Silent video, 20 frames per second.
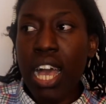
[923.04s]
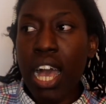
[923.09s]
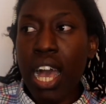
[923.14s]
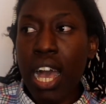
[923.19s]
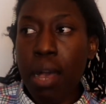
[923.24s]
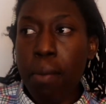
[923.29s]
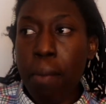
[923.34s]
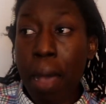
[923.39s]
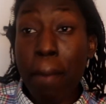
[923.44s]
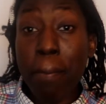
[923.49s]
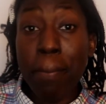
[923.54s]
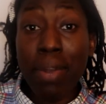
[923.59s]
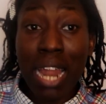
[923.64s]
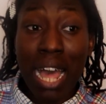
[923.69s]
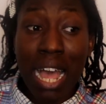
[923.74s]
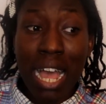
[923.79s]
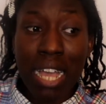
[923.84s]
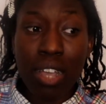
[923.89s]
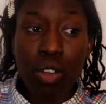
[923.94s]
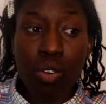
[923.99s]
and
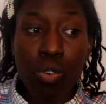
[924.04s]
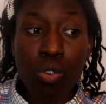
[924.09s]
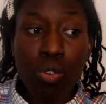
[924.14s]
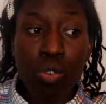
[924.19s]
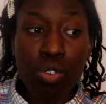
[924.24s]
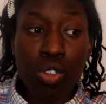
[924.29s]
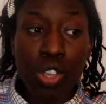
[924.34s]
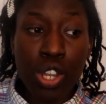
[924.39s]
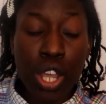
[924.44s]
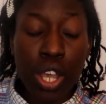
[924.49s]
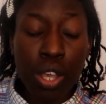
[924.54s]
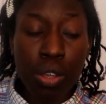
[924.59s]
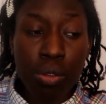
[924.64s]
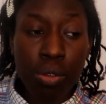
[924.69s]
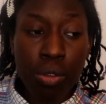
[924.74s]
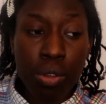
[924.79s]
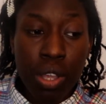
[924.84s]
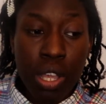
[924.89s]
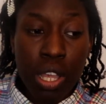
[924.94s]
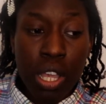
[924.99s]
Black, or you
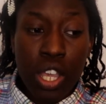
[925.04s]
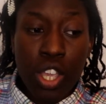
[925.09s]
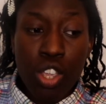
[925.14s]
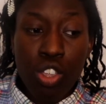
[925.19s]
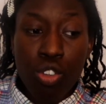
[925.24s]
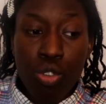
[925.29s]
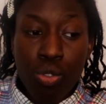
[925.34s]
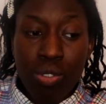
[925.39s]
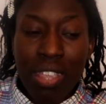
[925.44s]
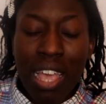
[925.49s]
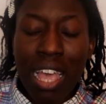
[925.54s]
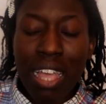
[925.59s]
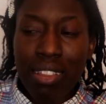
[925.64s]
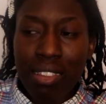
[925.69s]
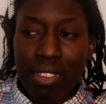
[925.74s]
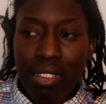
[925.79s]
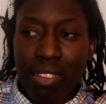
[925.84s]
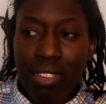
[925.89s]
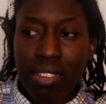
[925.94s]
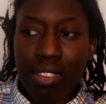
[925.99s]
know, you
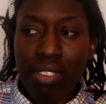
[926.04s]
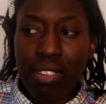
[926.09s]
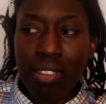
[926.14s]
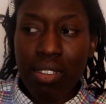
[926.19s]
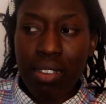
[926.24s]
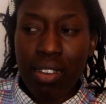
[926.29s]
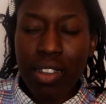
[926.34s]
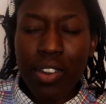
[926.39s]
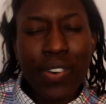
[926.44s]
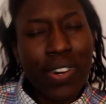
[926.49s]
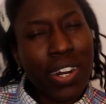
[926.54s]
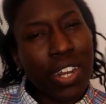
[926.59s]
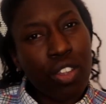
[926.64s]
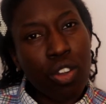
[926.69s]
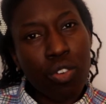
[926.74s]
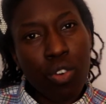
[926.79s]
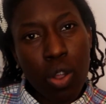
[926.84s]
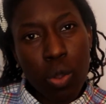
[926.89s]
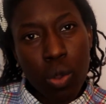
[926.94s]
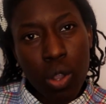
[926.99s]
tend to create
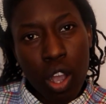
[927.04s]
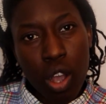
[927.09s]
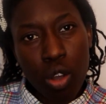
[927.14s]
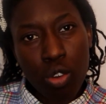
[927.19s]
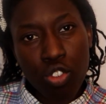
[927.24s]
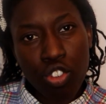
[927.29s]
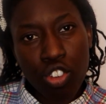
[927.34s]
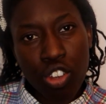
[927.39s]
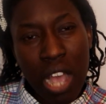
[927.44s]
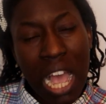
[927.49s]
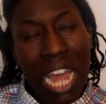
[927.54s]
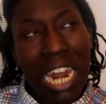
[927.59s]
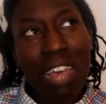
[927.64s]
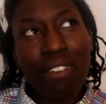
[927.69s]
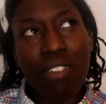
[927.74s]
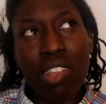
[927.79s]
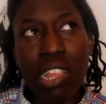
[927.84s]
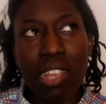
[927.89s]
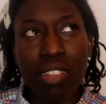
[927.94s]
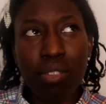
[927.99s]
your own culture, and
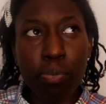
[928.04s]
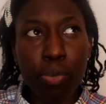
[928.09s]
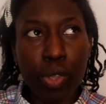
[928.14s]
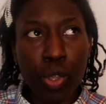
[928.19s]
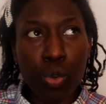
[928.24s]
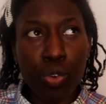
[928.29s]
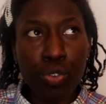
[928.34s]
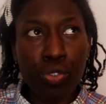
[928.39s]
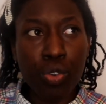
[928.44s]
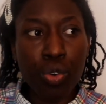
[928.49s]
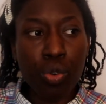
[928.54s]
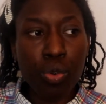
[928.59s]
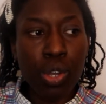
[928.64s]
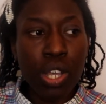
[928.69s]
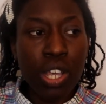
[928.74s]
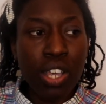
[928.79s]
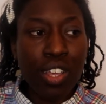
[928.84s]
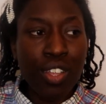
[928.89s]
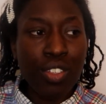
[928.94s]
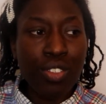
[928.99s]
I think that's
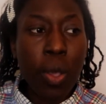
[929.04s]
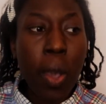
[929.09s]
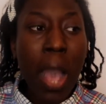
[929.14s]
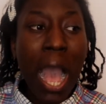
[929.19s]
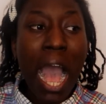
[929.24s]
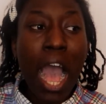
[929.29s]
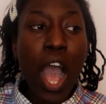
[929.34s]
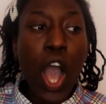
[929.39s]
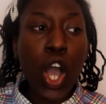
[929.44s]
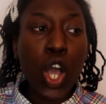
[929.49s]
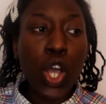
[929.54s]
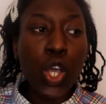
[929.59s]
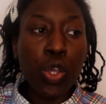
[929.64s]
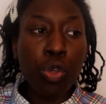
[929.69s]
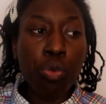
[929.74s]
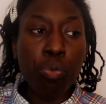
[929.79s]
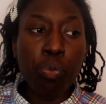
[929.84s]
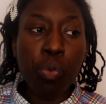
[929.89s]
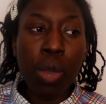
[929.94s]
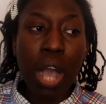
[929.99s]
beautiful. So at
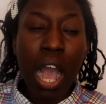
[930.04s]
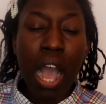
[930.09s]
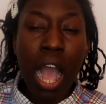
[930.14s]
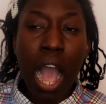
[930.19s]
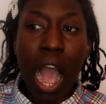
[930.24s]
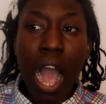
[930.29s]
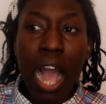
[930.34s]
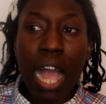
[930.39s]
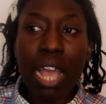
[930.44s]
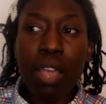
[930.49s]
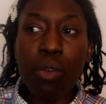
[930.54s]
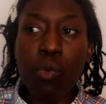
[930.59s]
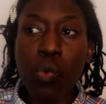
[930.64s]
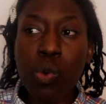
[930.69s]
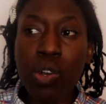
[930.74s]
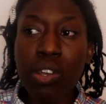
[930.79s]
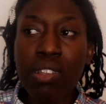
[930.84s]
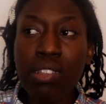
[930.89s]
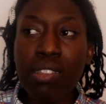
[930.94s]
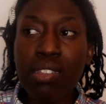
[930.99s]
home, I
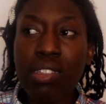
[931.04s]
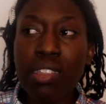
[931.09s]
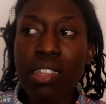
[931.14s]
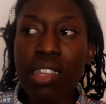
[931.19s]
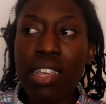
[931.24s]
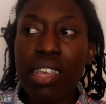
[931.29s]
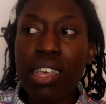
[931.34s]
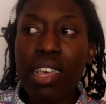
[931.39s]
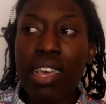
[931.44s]
was